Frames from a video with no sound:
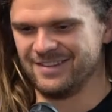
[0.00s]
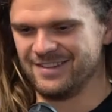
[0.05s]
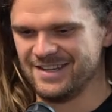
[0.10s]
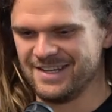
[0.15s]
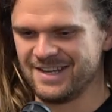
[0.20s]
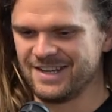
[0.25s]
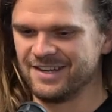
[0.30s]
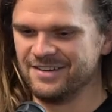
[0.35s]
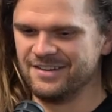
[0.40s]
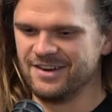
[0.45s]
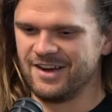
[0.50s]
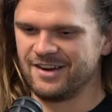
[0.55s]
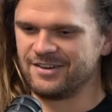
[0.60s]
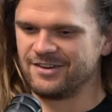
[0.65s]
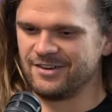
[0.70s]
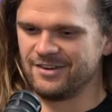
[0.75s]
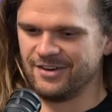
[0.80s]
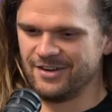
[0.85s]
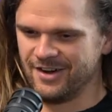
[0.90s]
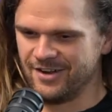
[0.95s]
the
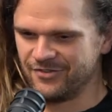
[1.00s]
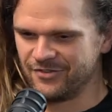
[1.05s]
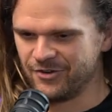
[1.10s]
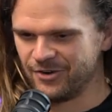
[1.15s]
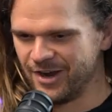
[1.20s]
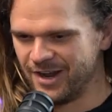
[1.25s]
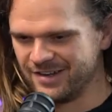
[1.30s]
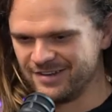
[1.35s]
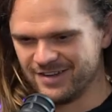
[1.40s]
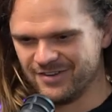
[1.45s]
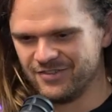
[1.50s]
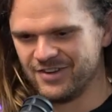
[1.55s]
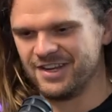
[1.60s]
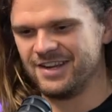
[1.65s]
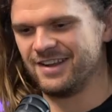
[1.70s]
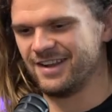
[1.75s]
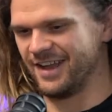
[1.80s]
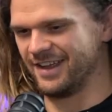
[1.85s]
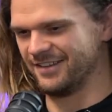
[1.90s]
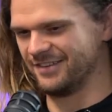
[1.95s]
conductor of
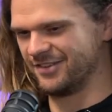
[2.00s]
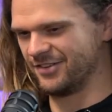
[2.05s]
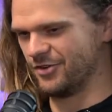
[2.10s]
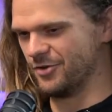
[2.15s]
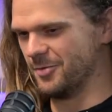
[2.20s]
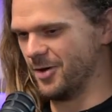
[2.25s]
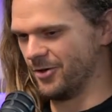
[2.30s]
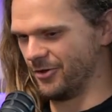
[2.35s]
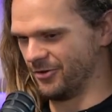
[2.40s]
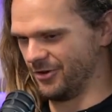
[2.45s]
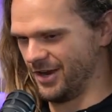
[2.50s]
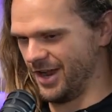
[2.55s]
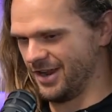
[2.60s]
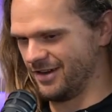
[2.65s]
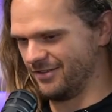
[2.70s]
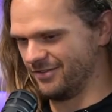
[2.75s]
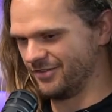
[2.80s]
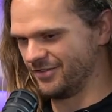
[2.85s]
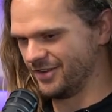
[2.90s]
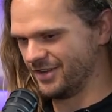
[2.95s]
creativity at Skubo
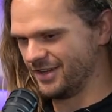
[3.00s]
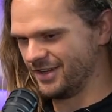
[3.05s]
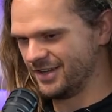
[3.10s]
Creative.